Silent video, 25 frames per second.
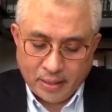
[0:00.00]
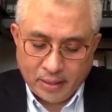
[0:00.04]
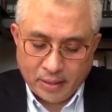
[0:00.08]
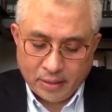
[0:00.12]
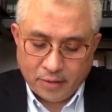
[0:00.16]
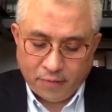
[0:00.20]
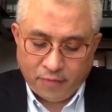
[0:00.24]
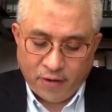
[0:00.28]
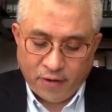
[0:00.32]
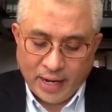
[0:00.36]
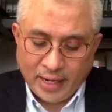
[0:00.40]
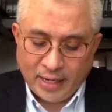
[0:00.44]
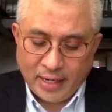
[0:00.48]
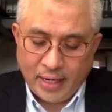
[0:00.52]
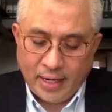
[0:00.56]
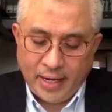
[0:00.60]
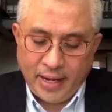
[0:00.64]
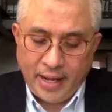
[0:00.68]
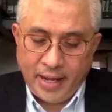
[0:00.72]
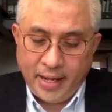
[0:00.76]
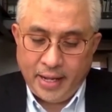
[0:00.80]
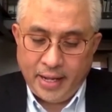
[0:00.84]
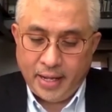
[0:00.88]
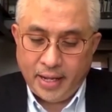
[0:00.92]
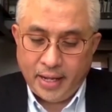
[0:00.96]
So
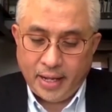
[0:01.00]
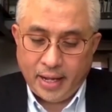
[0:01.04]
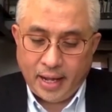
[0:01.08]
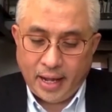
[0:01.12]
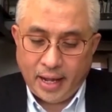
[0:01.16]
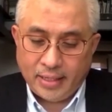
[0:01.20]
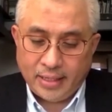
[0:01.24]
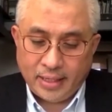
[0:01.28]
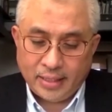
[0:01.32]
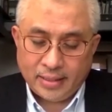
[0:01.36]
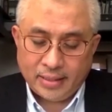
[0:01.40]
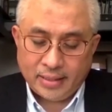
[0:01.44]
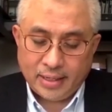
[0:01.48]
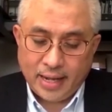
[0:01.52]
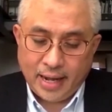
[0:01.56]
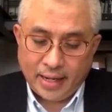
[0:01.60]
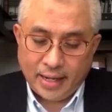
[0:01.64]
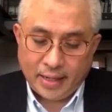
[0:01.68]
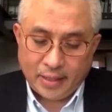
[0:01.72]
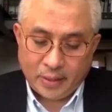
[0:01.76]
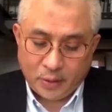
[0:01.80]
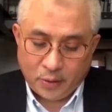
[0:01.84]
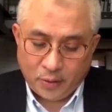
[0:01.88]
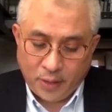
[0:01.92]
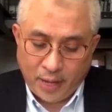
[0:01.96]
finally, I just
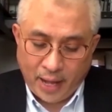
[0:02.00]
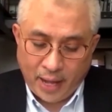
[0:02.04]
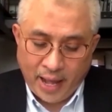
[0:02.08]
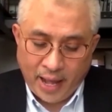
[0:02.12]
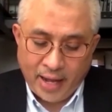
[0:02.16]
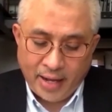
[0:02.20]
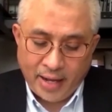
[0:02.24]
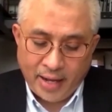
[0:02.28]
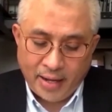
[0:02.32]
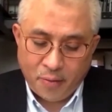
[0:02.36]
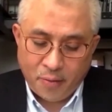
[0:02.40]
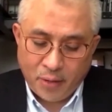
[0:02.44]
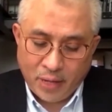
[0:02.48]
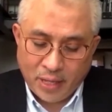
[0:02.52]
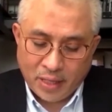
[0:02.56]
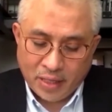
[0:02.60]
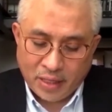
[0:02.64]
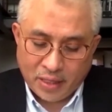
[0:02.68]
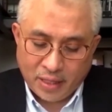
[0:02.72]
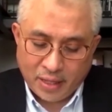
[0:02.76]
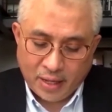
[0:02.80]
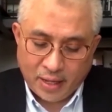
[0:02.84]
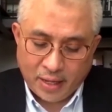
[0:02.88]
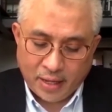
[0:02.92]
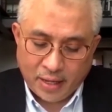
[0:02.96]
like to end
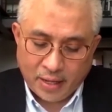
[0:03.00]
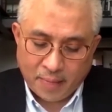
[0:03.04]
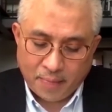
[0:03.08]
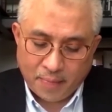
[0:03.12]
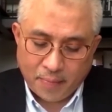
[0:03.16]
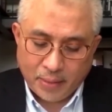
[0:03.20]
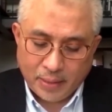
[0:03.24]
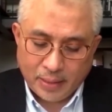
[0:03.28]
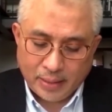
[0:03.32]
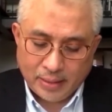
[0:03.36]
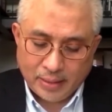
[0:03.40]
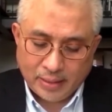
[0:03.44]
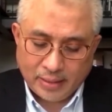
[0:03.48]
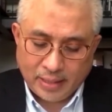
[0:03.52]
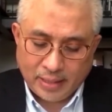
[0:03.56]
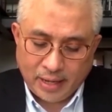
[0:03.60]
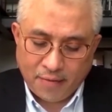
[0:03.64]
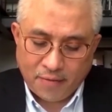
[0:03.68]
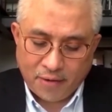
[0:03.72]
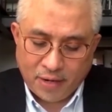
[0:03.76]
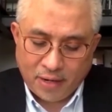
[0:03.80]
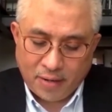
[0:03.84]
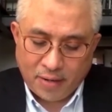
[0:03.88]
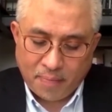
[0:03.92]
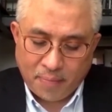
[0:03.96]
with
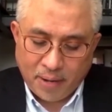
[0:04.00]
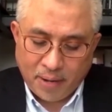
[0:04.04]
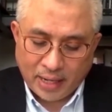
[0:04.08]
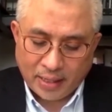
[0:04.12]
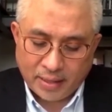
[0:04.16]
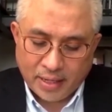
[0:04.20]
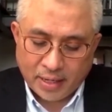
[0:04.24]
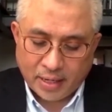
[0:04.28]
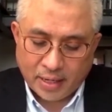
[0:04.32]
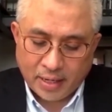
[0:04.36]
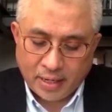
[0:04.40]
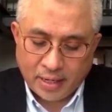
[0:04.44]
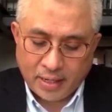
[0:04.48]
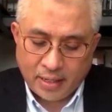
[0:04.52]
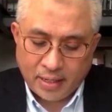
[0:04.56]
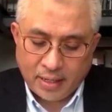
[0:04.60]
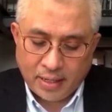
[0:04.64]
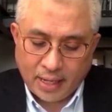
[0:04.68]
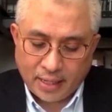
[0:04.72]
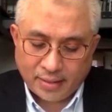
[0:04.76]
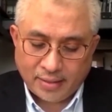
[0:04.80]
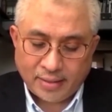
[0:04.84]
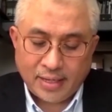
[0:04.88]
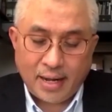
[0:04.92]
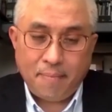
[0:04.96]
several practical
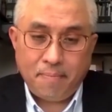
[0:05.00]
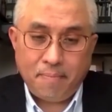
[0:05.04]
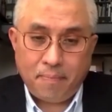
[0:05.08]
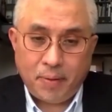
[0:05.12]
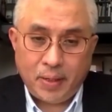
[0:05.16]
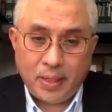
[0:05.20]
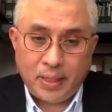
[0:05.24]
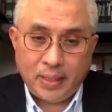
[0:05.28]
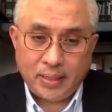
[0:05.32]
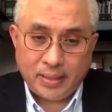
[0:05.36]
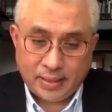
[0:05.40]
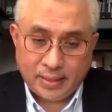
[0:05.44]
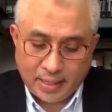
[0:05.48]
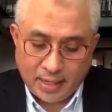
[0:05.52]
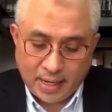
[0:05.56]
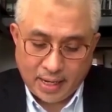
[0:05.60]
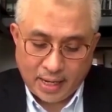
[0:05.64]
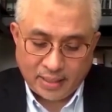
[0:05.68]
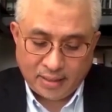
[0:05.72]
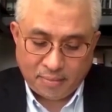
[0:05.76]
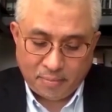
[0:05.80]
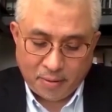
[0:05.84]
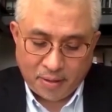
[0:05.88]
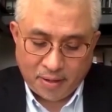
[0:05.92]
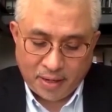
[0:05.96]
examples and
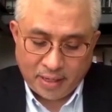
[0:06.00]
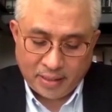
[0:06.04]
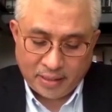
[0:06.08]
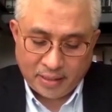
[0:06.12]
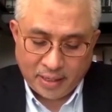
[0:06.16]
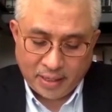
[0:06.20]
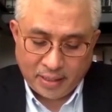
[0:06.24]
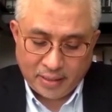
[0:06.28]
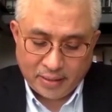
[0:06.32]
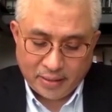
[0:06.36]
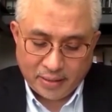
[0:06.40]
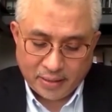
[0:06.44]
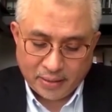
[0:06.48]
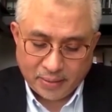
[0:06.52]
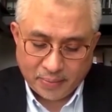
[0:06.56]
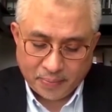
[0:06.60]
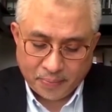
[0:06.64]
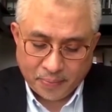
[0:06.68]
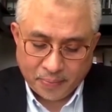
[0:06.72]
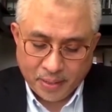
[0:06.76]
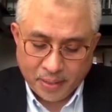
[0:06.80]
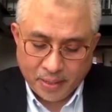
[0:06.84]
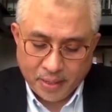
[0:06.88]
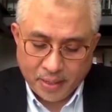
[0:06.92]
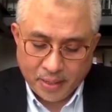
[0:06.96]
aspirations
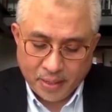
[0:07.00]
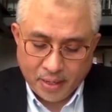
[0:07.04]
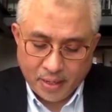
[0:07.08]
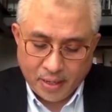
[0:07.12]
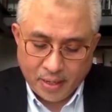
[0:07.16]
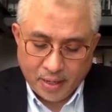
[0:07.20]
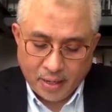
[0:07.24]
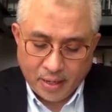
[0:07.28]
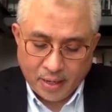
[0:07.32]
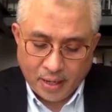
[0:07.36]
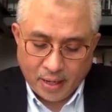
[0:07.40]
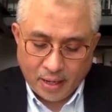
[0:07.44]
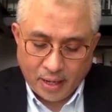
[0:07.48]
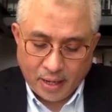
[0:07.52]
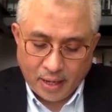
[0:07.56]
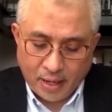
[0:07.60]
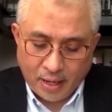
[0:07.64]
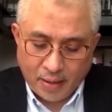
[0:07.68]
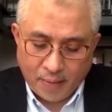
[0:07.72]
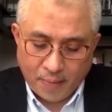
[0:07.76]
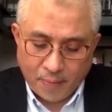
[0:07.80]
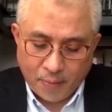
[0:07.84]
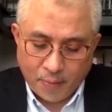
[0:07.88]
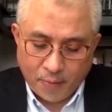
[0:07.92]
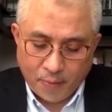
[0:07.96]

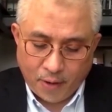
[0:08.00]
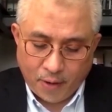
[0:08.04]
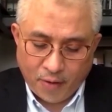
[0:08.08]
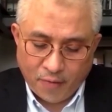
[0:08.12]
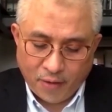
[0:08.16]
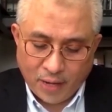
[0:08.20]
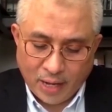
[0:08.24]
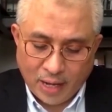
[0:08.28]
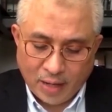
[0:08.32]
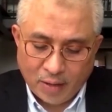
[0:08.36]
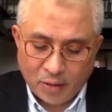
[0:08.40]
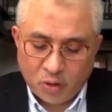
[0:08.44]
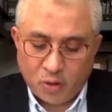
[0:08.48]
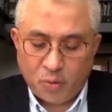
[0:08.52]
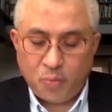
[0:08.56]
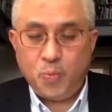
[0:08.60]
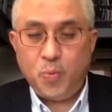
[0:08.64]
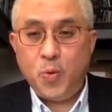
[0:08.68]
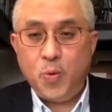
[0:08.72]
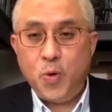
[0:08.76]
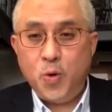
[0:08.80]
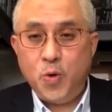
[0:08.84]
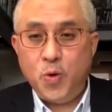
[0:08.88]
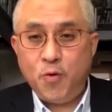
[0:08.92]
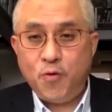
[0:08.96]
of how to
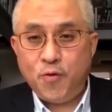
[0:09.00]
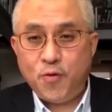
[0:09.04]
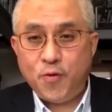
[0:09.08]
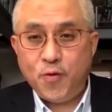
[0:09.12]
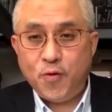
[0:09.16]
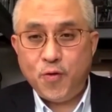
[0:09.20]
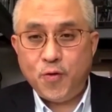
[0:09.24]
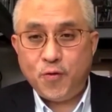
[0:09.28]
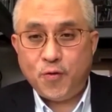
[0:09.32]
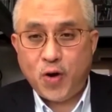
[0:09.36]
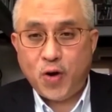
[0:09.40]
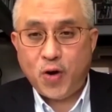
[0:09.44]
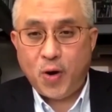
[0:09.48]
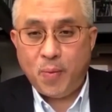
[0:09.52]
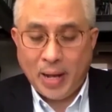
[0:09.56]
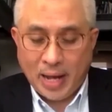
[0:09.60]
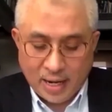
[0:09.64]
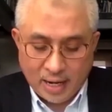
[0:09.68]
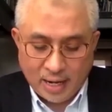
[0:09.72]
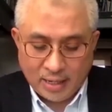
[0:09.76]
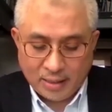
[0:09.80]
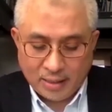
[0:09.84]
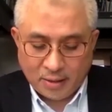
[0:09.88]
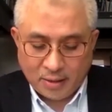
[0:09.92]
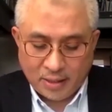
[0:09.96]
move from
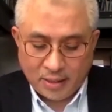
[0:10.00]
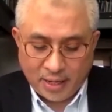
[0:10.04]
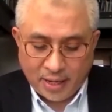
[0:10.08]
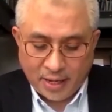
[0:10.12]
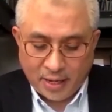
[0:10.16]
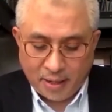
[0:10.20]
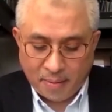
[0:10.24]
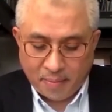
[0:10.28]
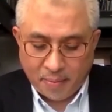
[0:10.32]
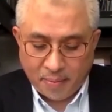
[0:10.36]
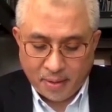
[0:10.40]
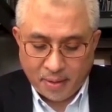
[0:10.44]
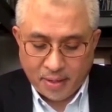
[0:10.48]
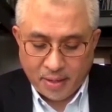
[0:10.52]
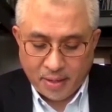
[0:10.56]
halal to tayyib.